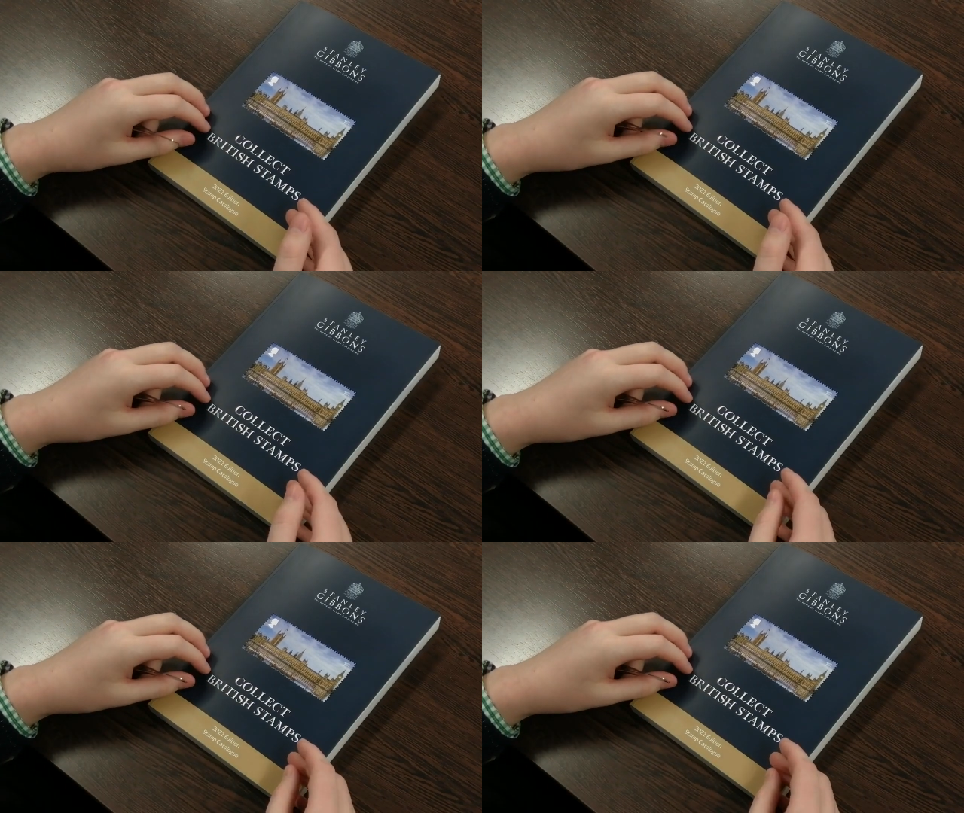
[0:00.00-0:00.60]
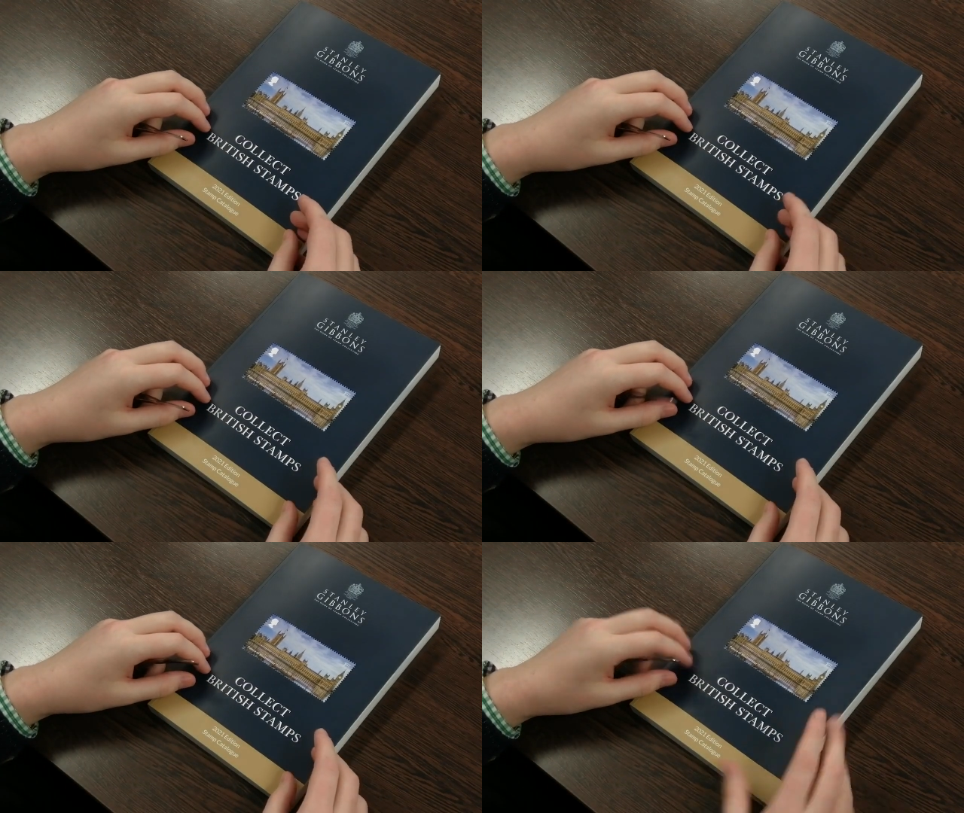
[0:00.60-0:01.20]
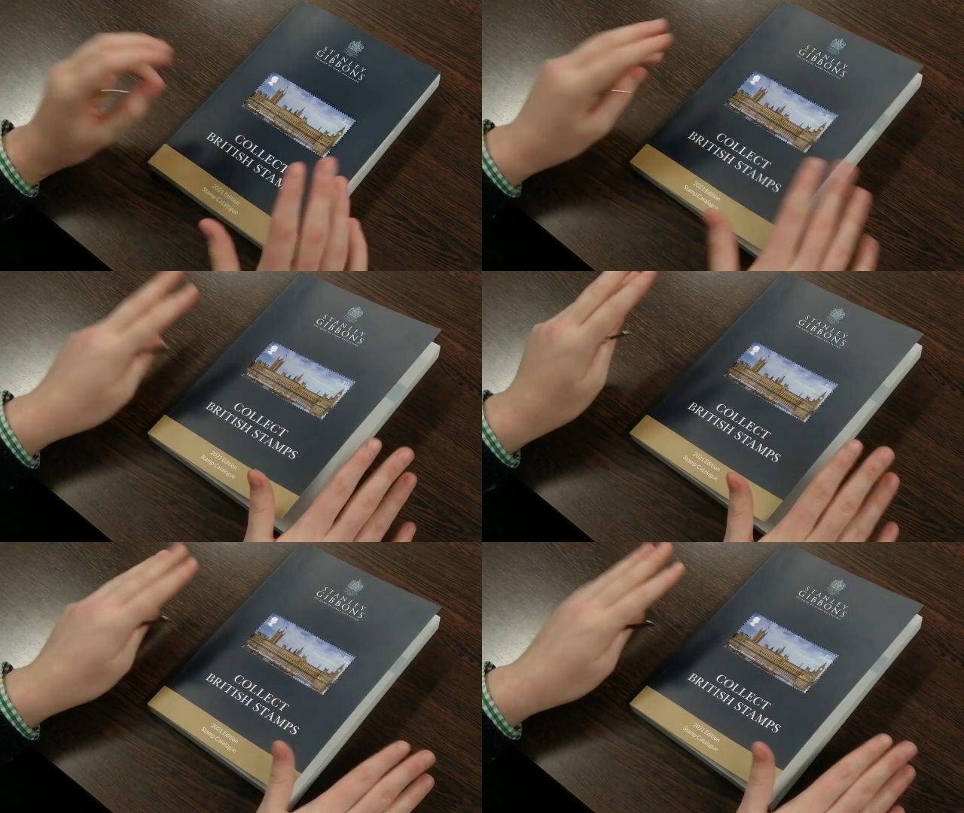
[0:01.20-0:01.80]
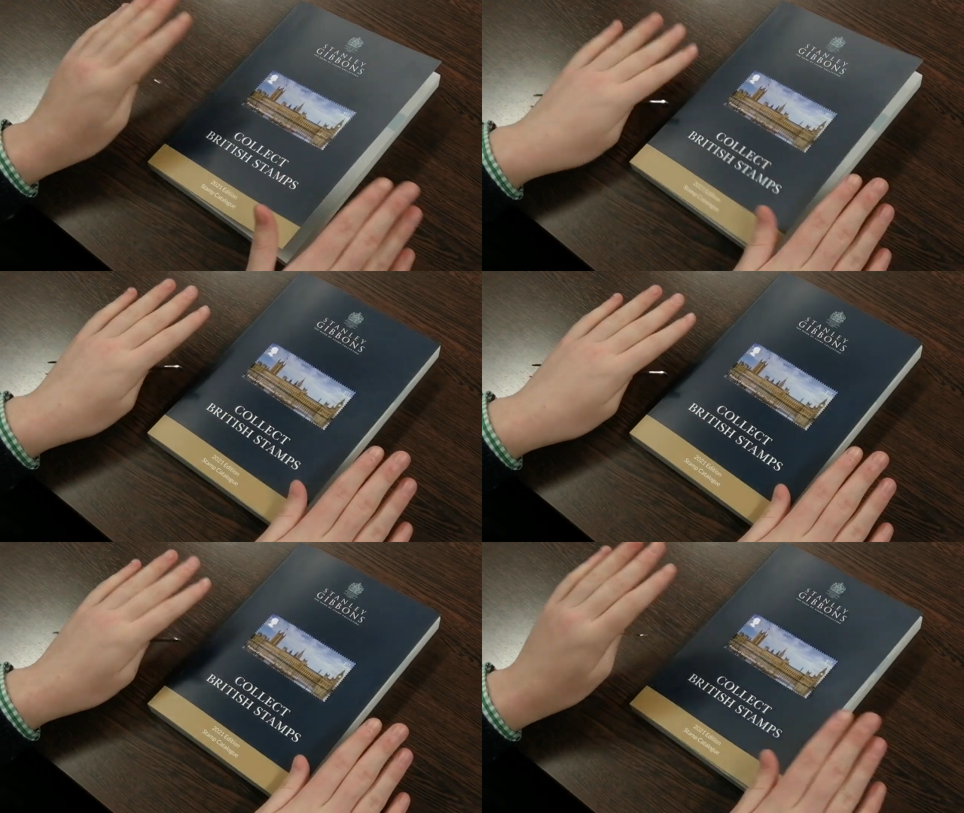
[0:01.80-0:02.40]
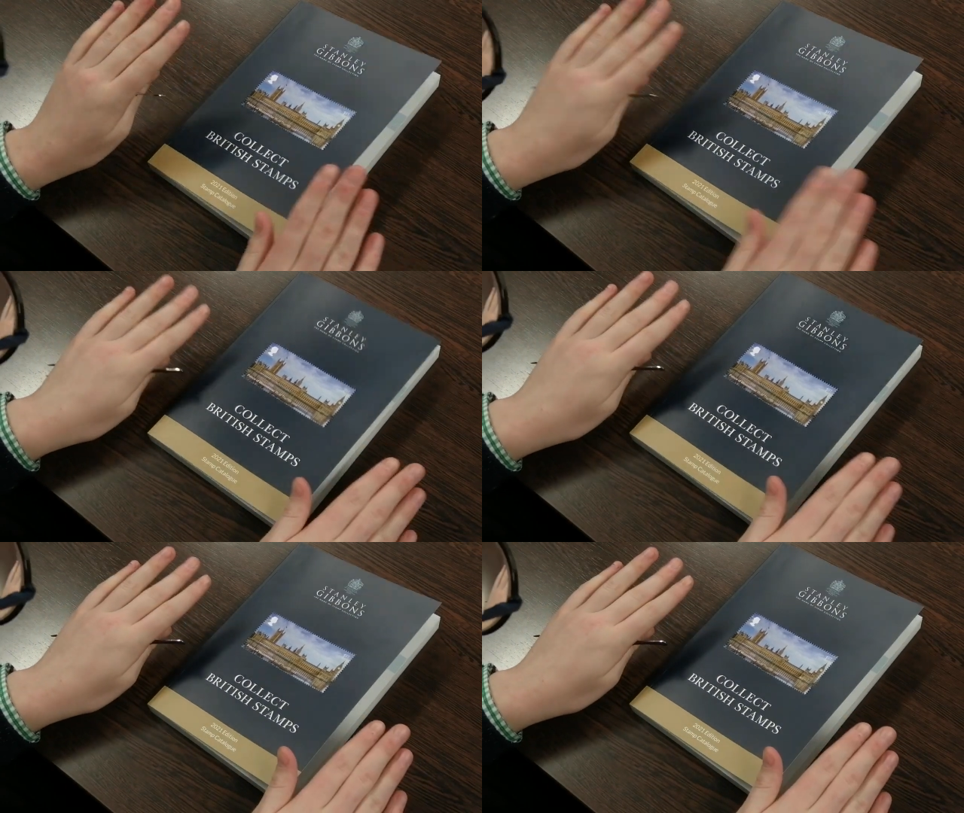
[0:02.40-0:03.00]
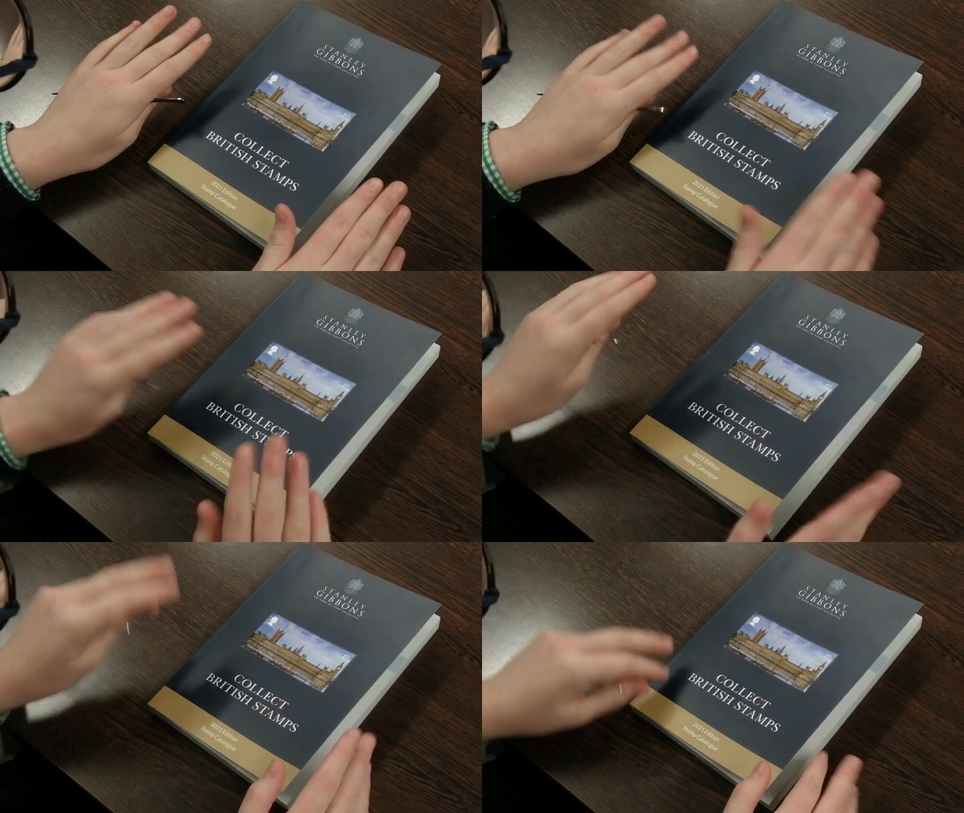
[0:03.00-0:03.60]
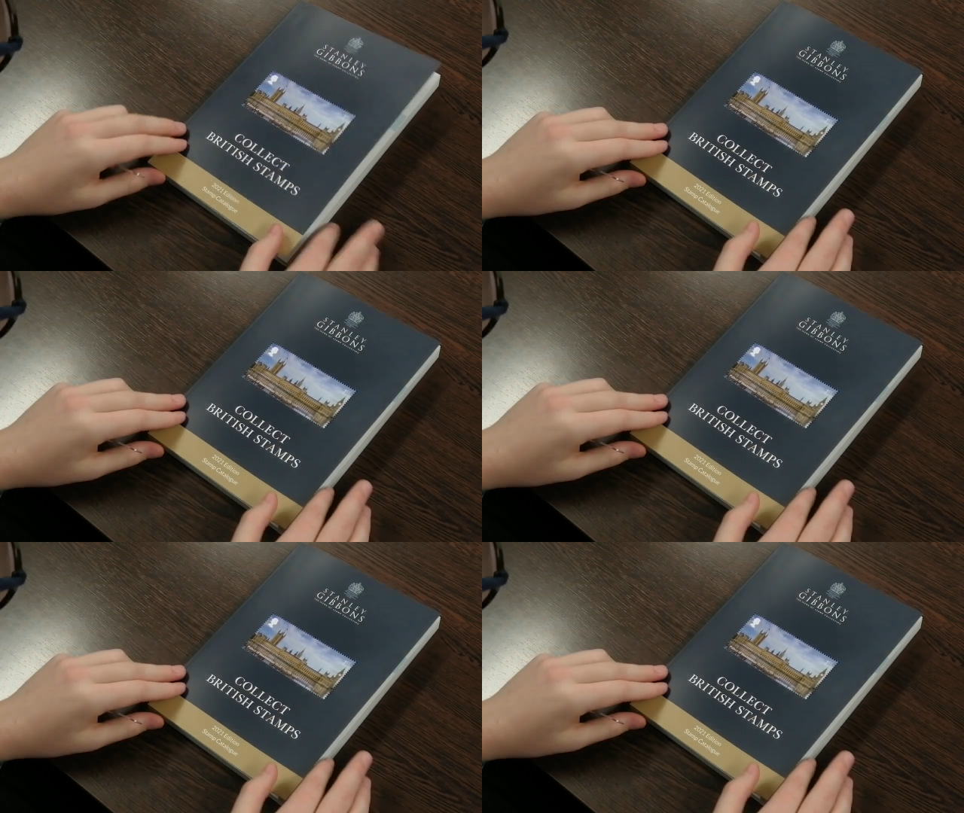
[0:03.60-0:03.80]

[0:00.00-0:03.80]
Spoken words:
[unreadable: no face in view]